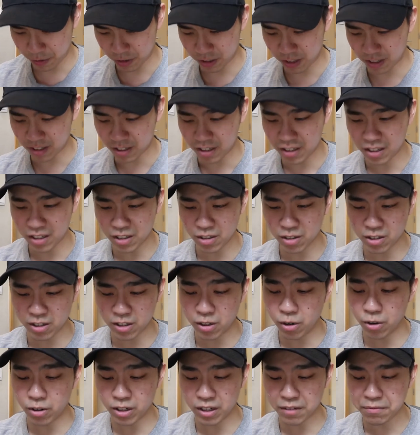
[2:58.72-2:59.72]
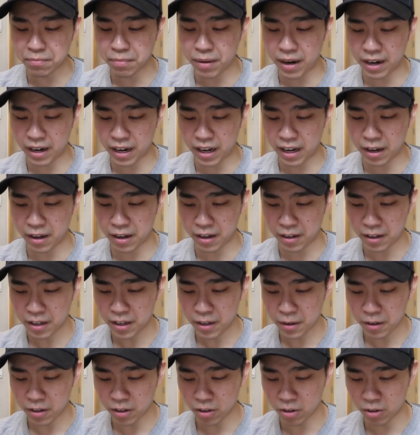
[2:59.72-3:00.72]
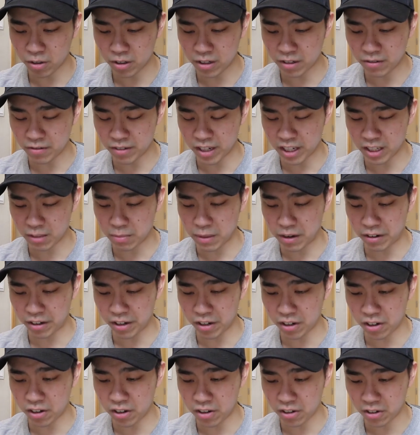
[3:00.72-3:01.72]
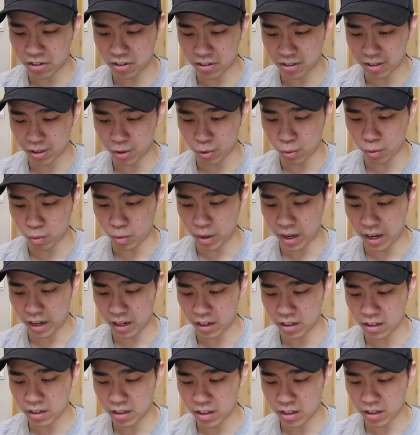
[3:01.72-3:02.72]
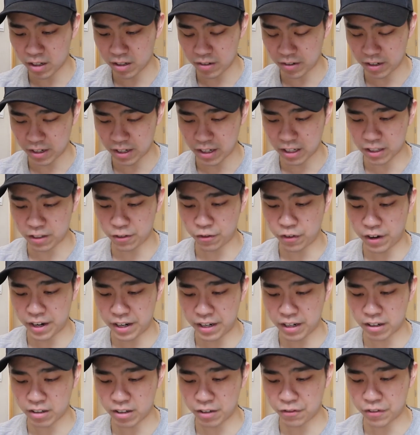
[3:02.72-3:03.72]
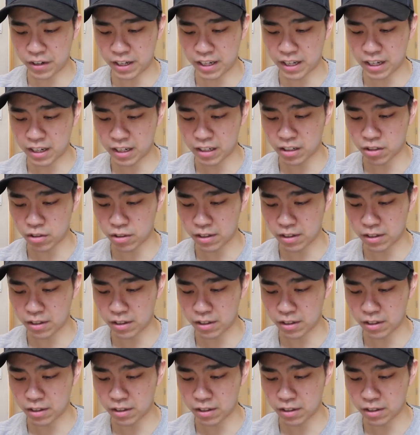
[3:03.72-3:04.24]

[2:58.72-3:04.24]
we're just gonna use Golden uh, golden Razz Berry all the way. Right, let's find out if I can